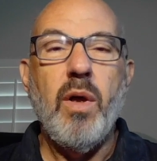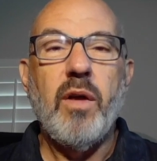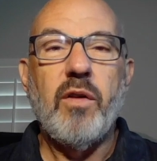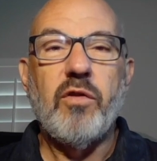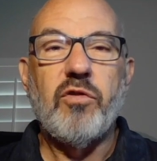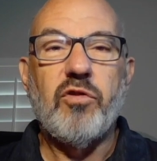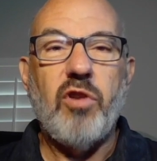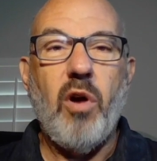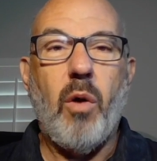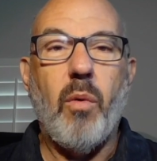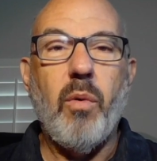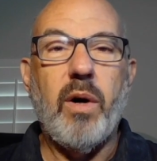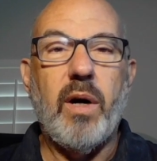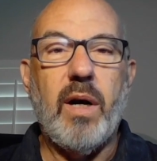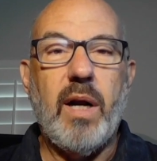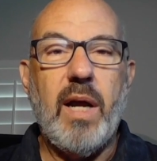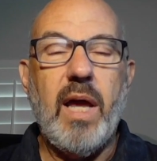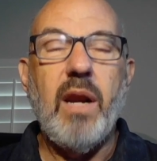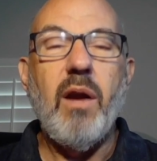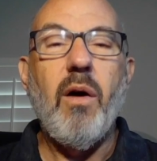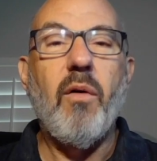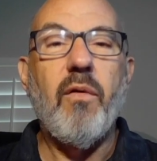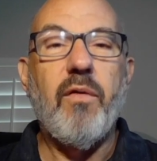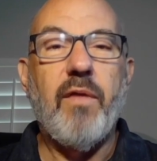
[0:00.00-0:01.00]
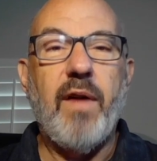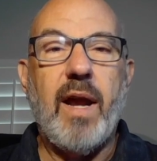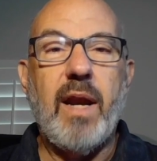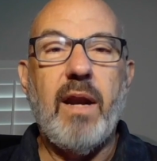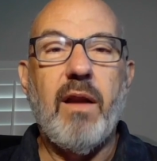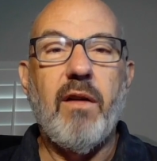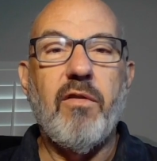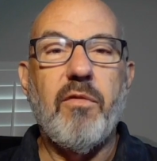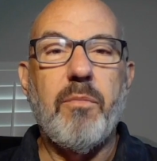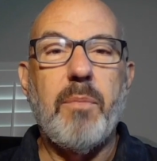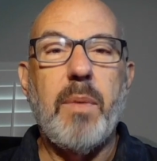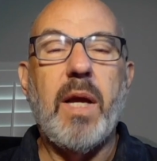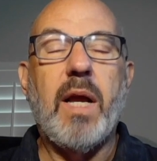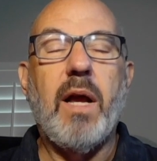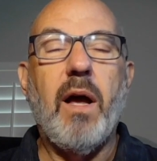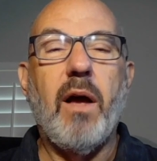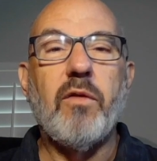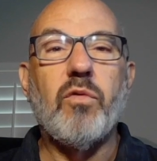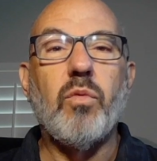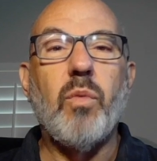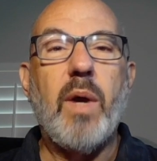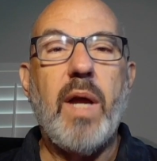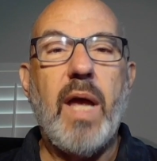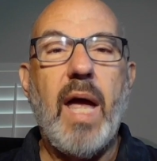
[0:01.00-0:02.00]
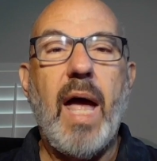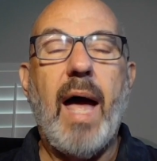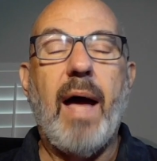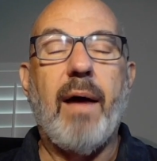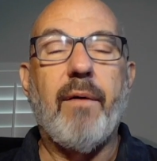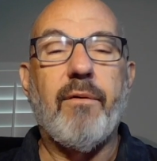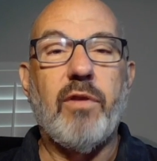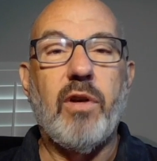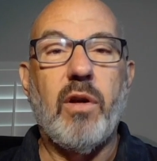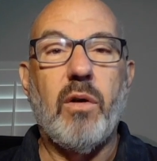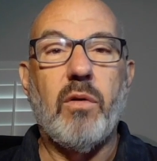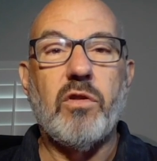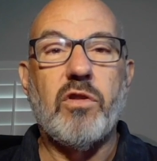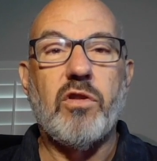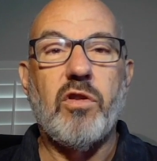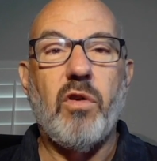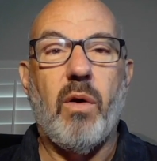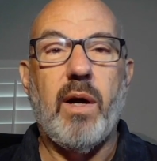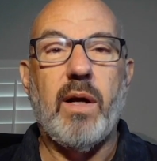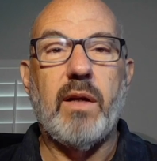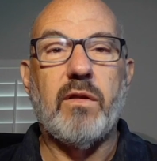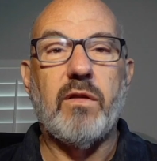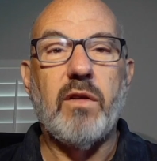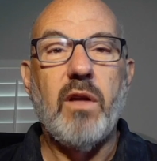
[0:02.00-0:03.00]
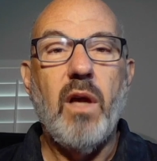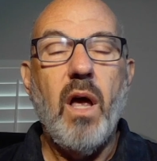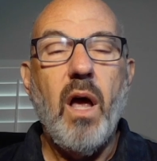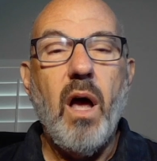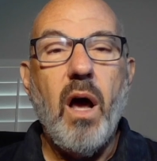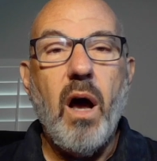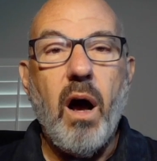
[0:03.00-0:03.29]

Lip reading: So we're innovative because we have no choice.